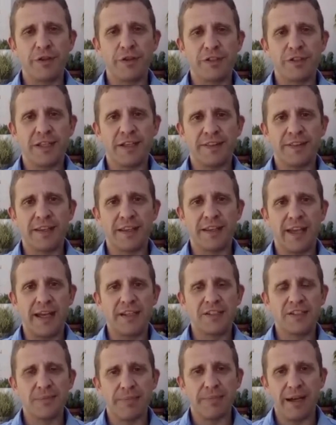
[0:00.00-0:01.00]
first out the
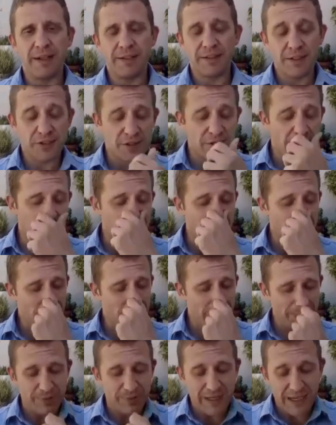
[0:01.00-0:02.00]
gates about it. So I'm
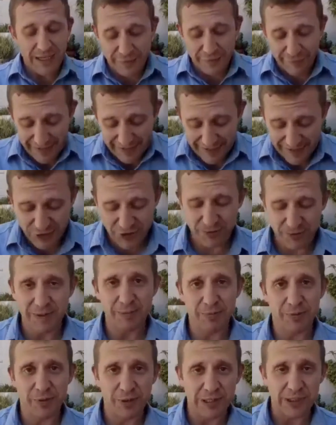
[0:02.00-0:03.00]
quite proud of that, to
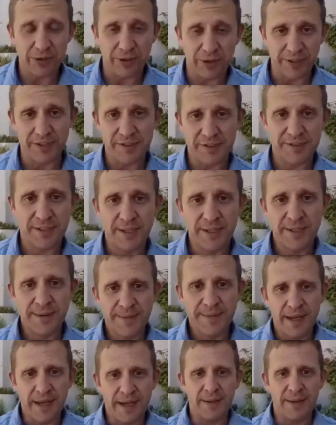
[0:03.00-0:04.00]
be brutally honest.
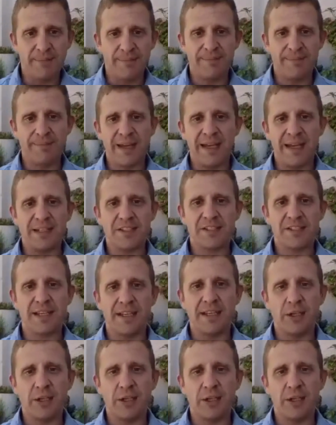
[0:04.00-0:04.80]
And it's